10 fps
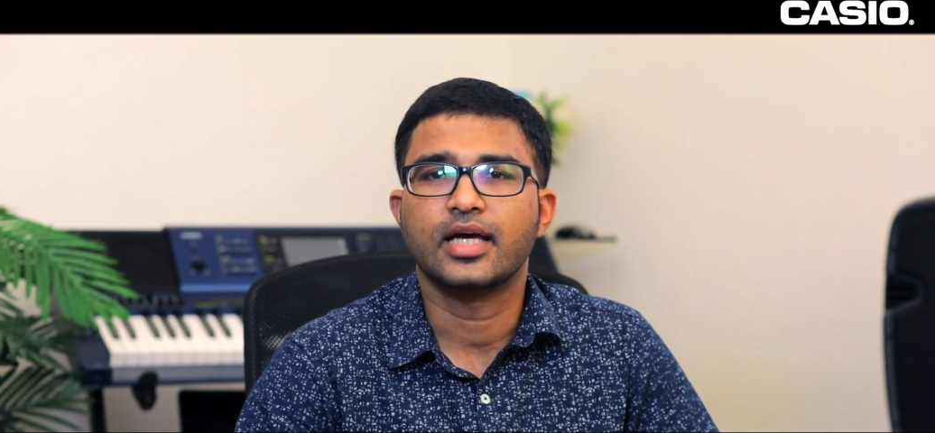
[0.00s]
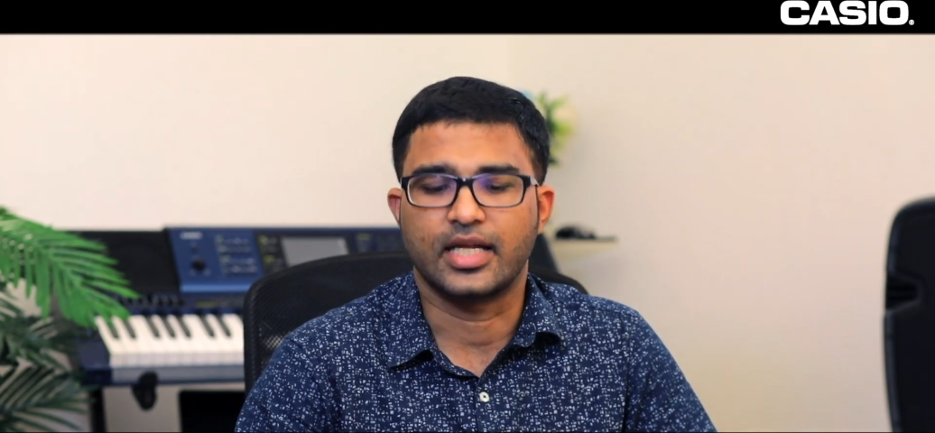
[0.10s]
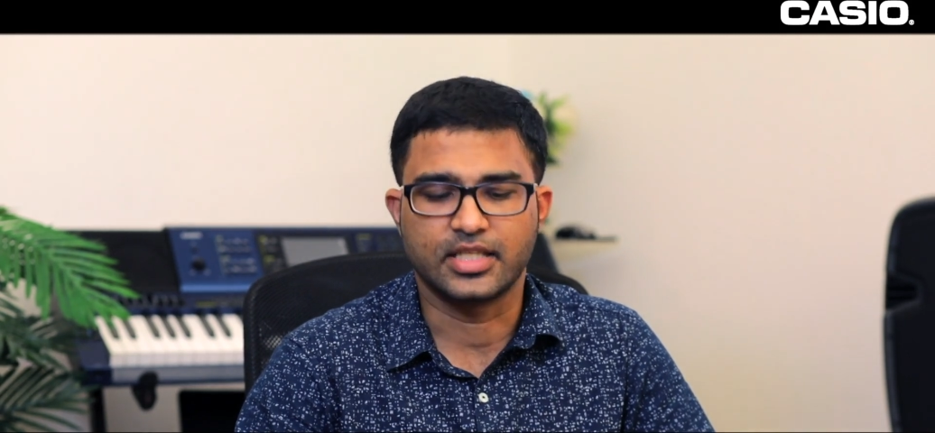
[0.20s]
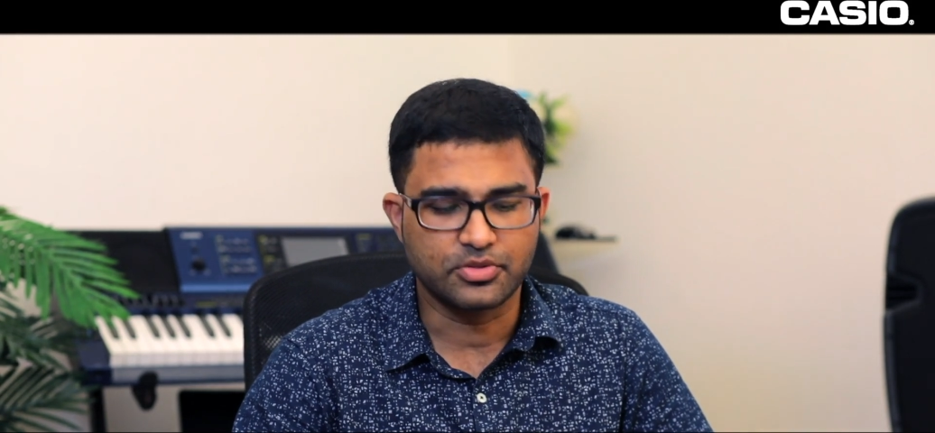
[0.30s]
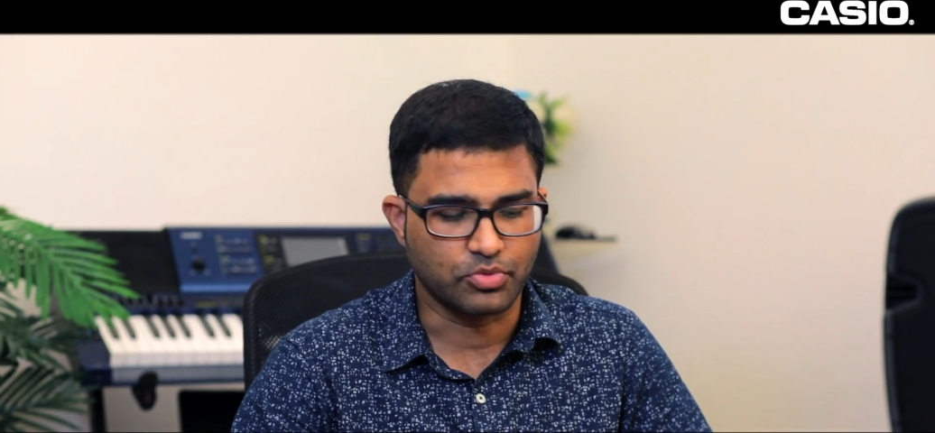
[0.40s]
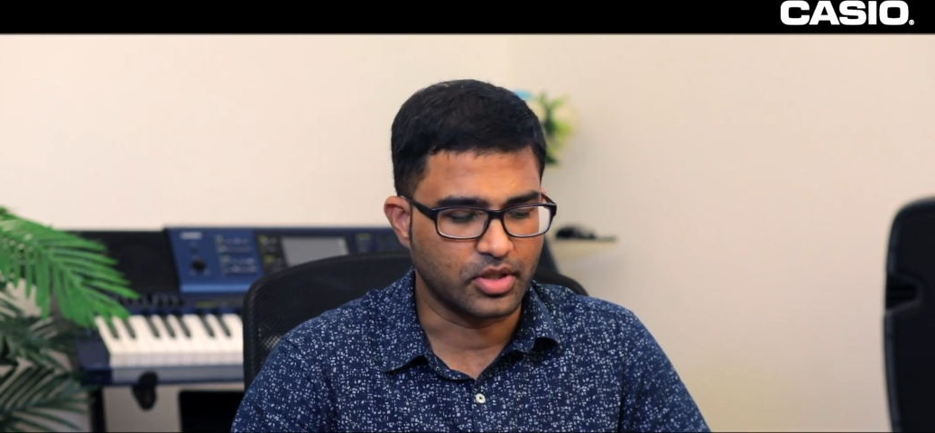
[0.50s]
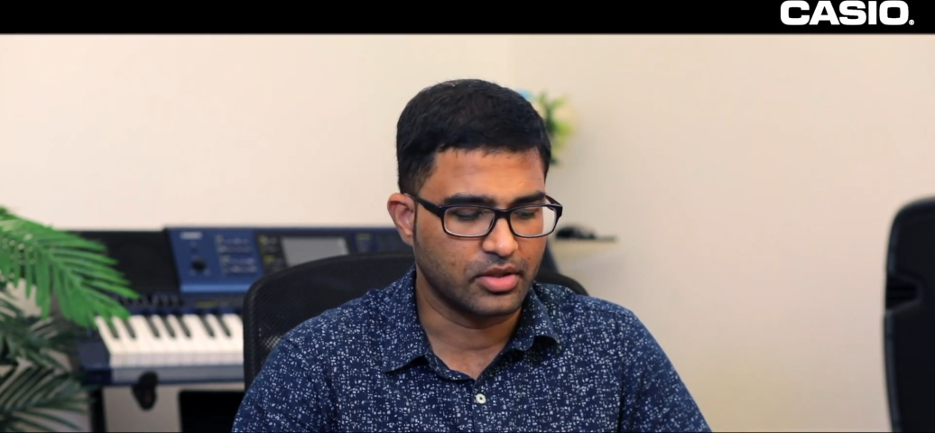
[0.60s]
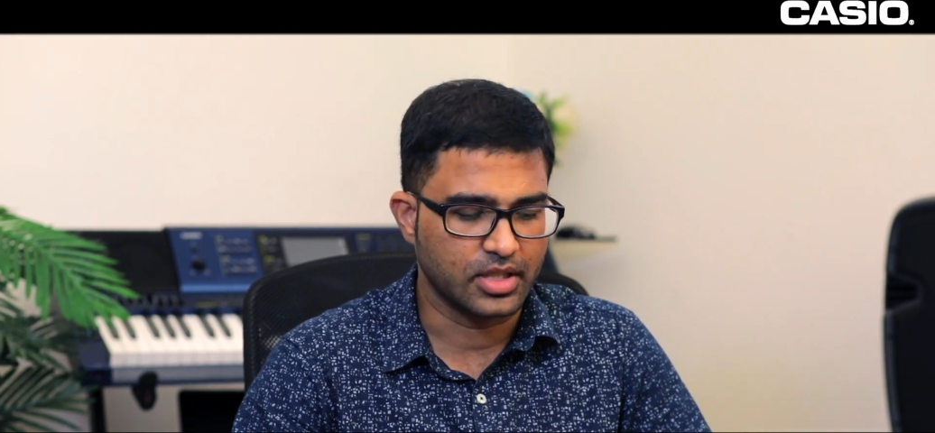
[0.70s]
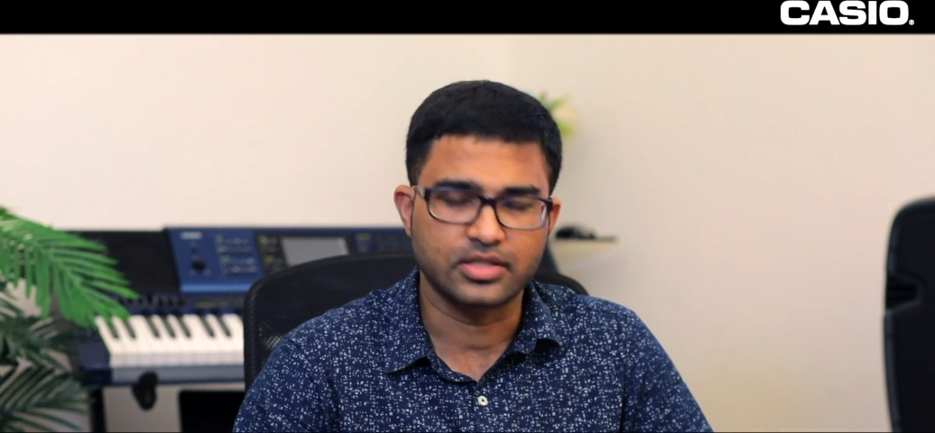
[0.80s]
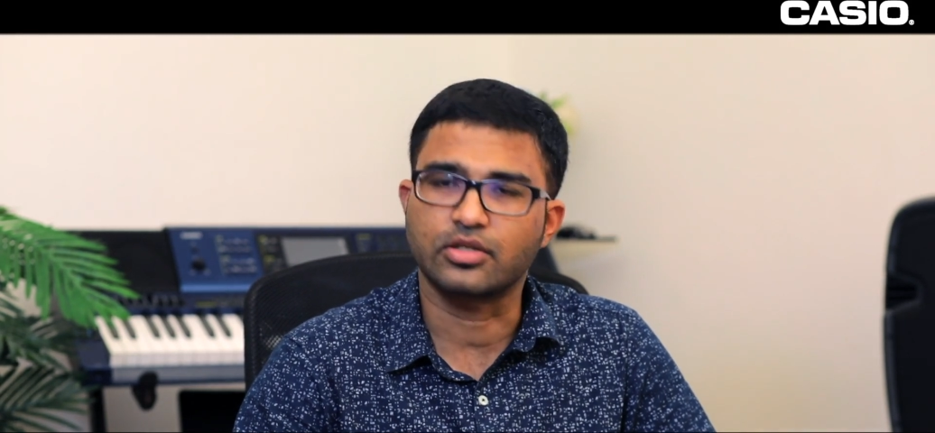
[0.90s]
And this
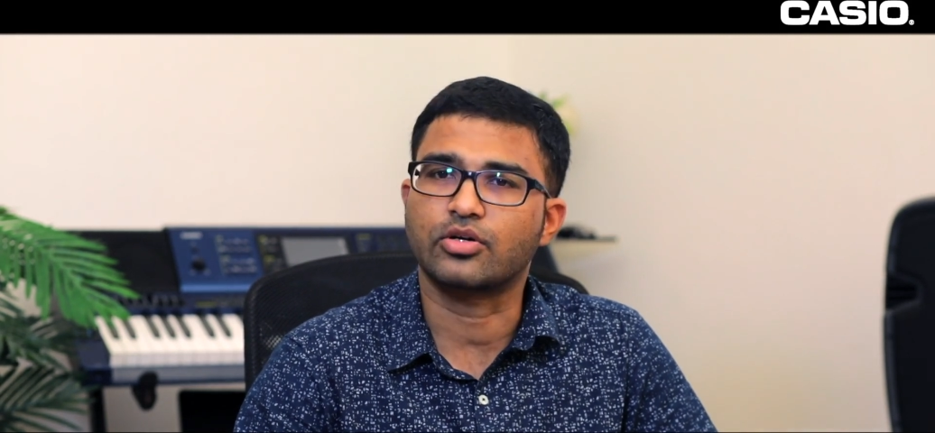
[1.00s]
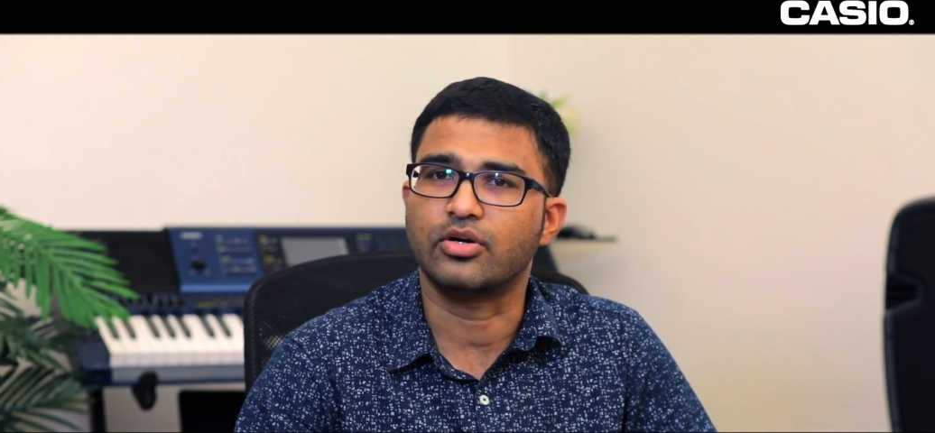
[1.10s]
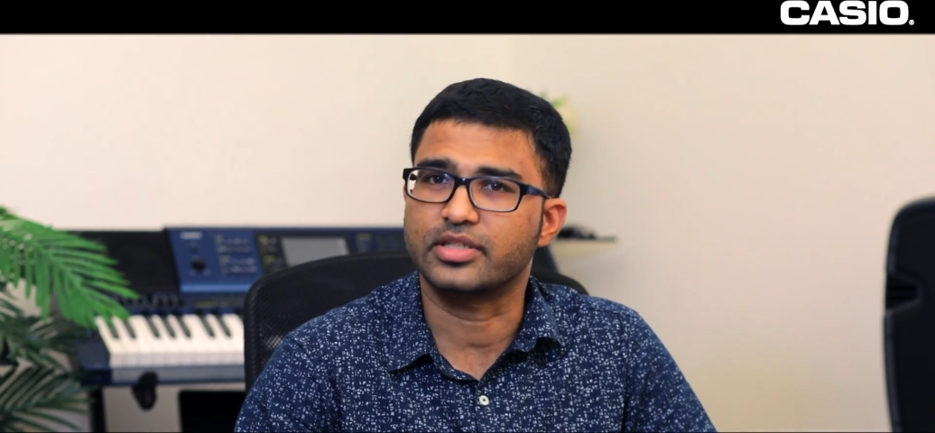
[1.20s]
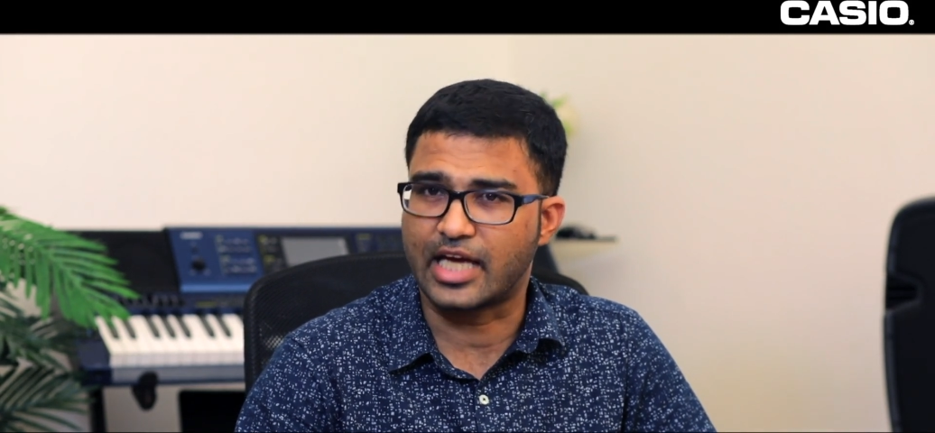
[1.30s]
one is called as